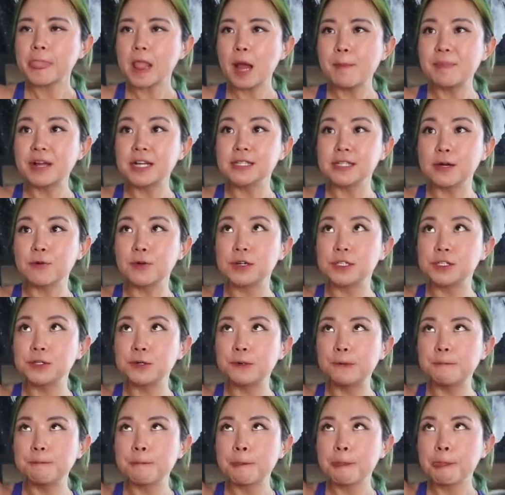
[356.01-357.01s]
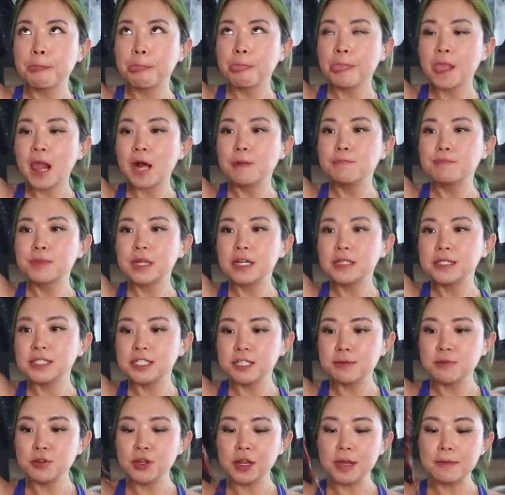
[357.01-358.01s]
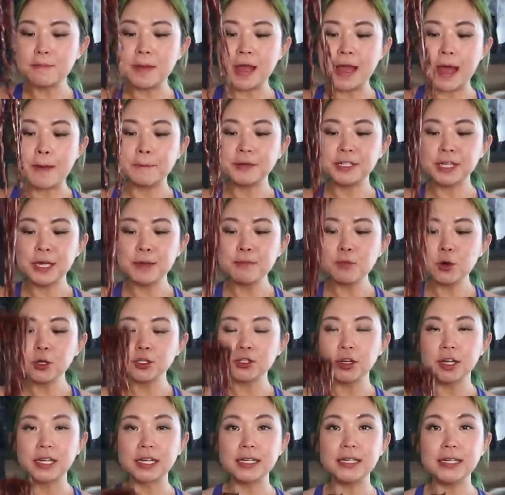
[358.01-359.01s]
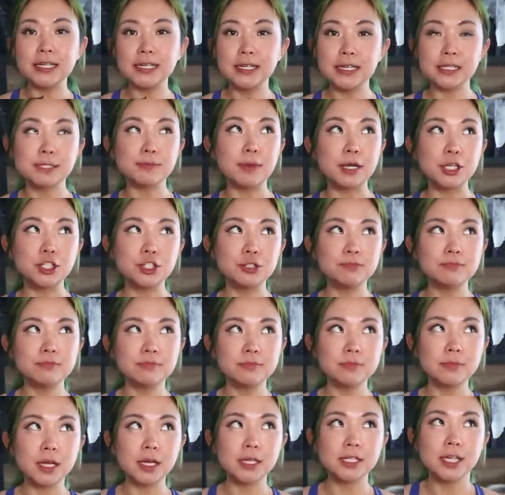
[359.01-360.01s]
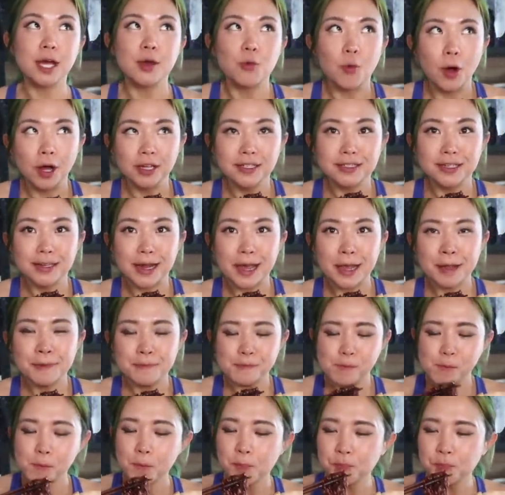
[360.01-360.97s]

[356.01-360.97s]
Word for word: because I wanted to stimulate my appetite more so I could eat as much as I want today.